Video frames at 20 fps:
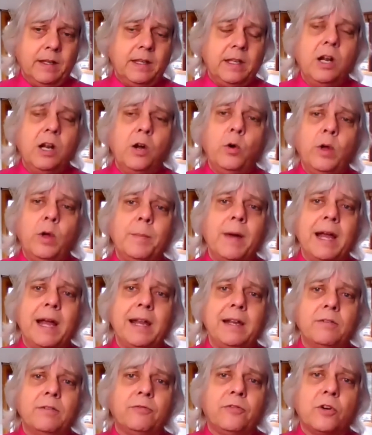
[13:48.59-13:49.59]
You know, it
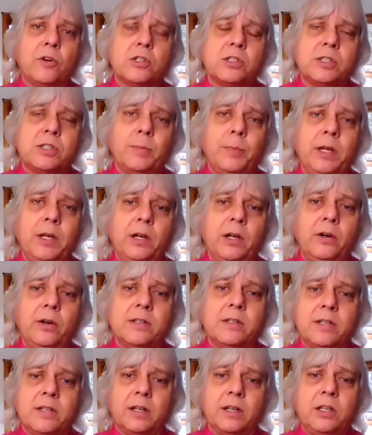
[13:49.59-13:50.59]
might first appear
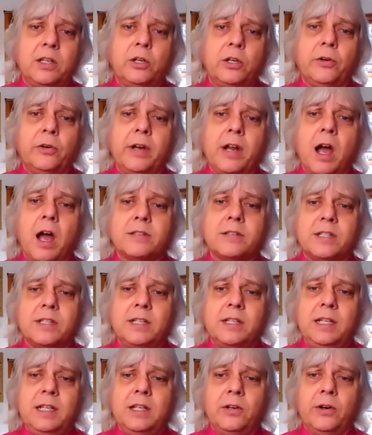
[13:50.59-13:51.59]
as a
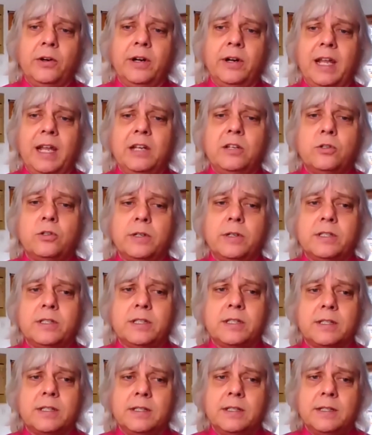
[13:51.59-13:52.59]
curiosity or an
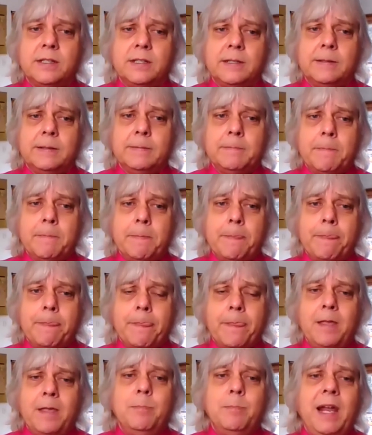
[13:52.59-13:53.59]
interest.
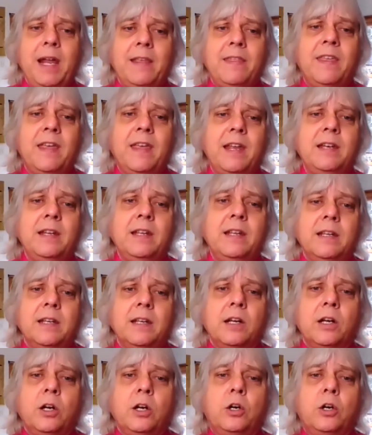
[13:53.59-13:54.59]
It may then
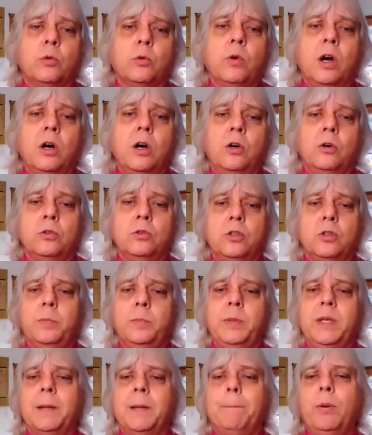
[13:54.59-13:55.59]
grow to
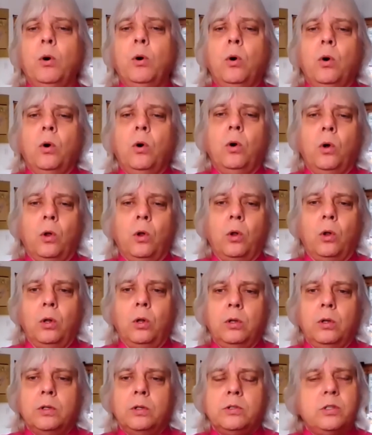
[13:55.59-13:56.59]
be a pull
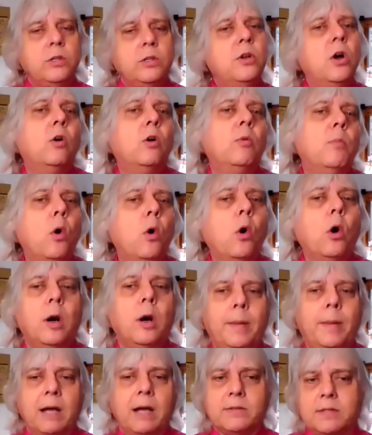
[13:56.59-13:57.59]
to know more
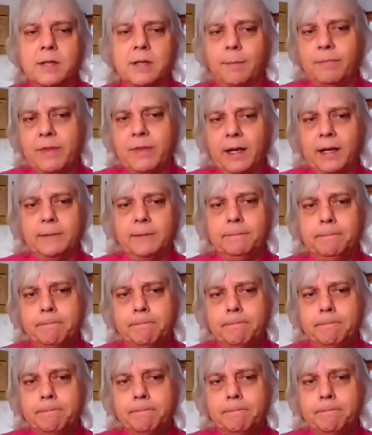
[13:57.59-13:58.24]
about something.